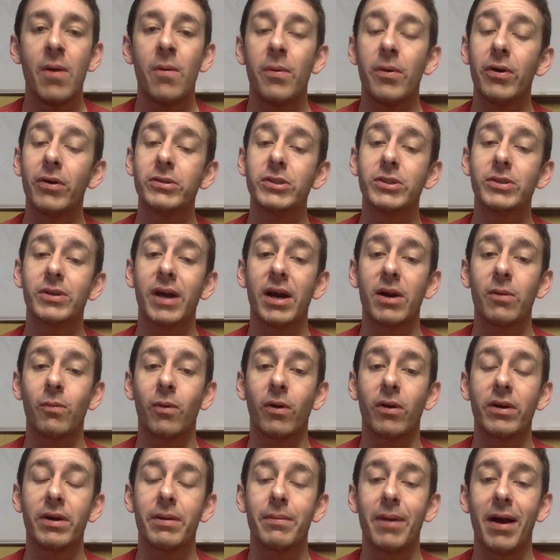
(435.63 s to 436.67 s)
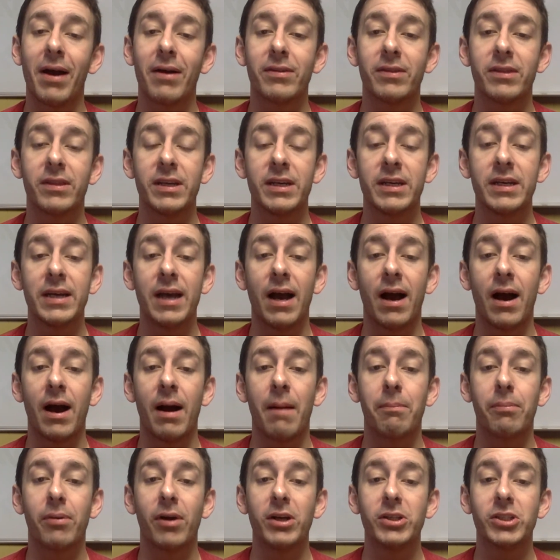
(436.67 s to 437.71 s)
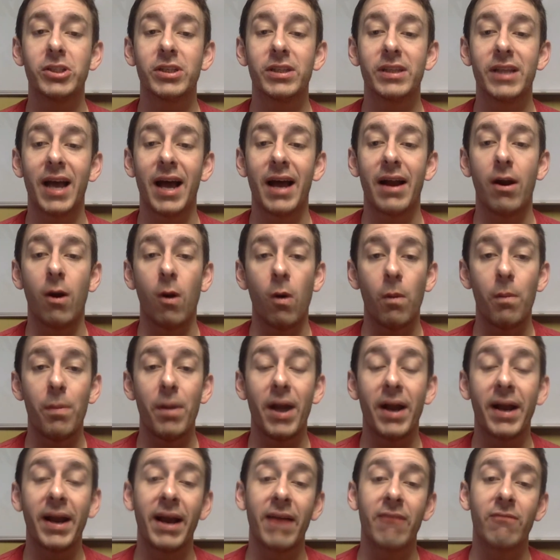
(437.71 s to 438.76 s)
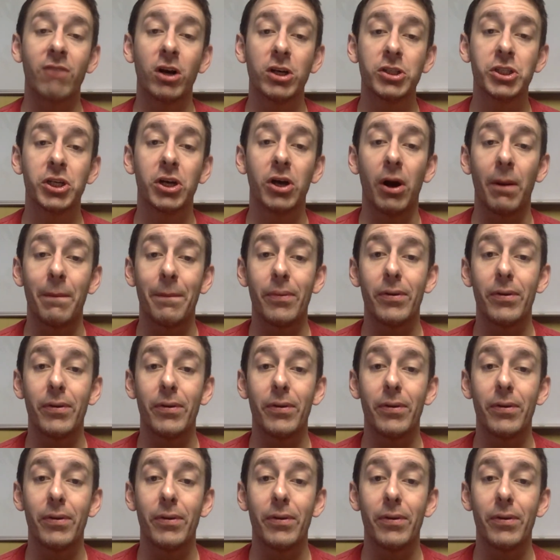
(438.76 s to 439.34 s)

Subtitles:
We also got to worry about the pressure that OPEC and Russia are